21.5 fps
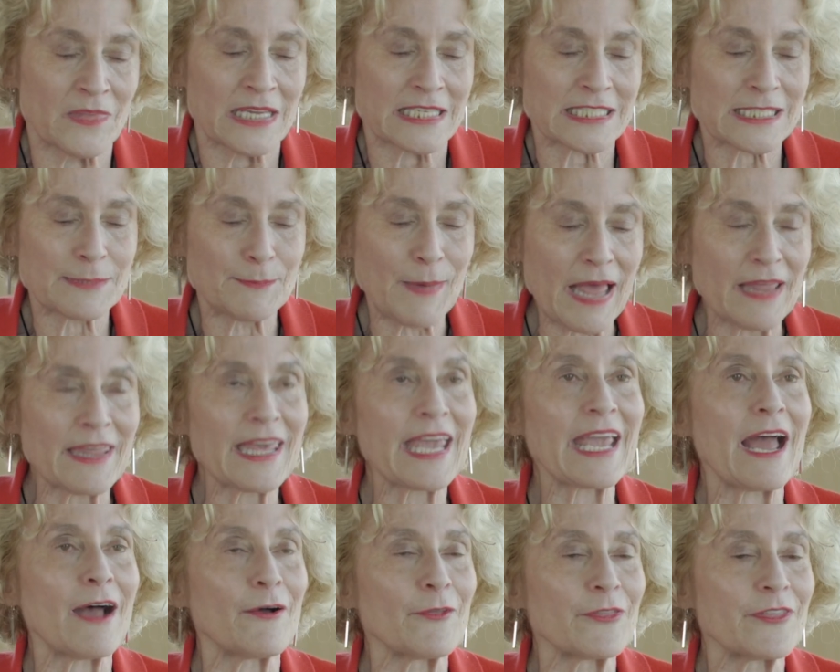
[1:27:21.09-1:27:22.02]

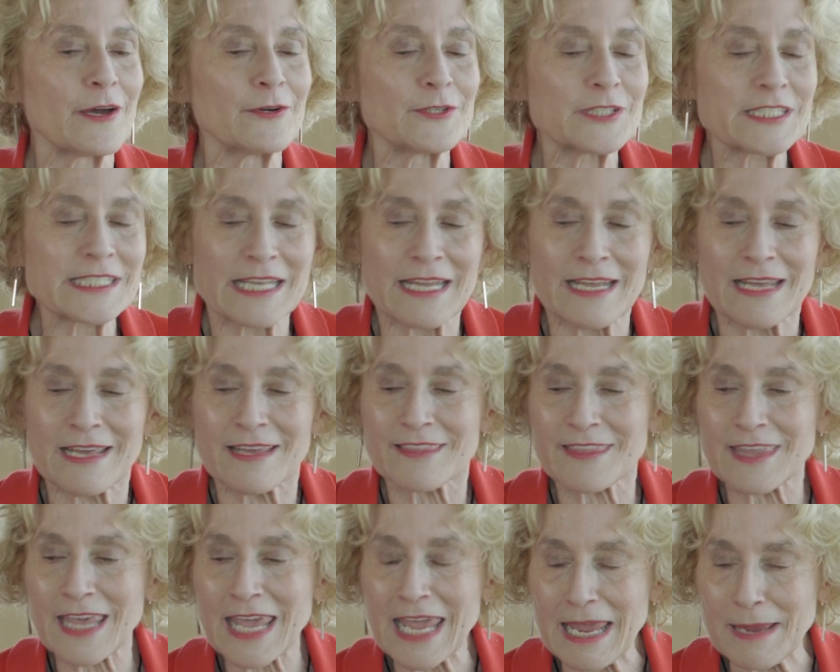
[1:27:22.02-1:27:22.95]
spelling out those
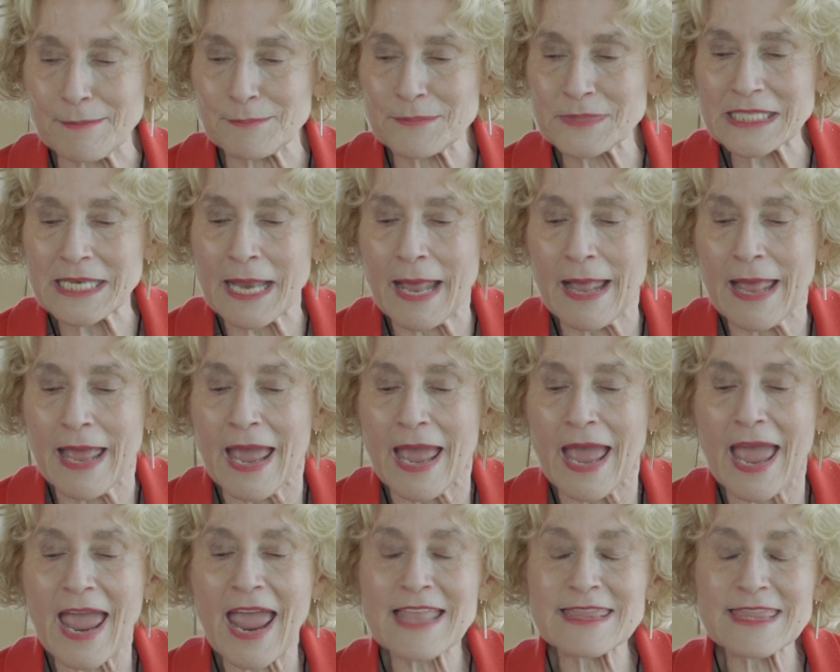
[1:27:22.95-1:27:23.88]
themes.
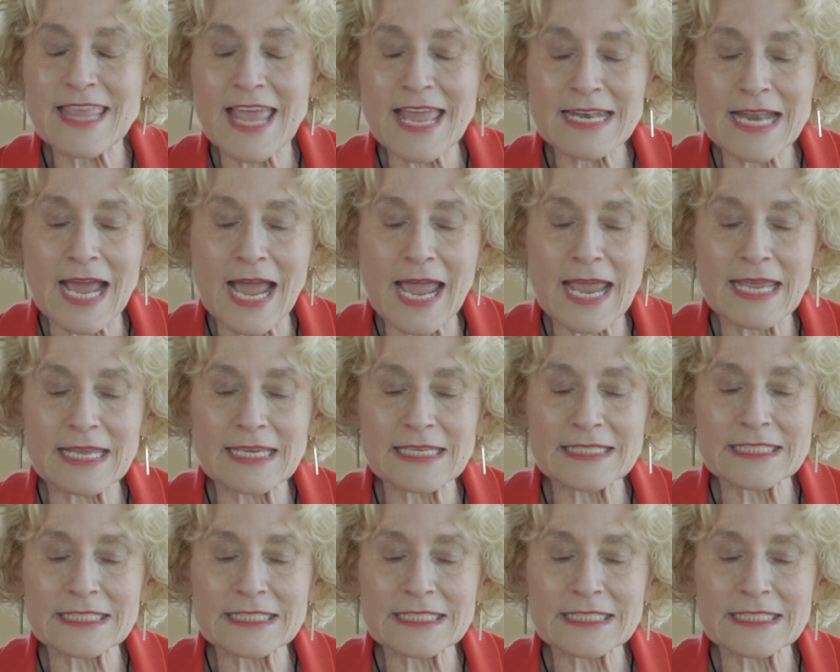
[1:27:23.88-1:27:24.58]
And then I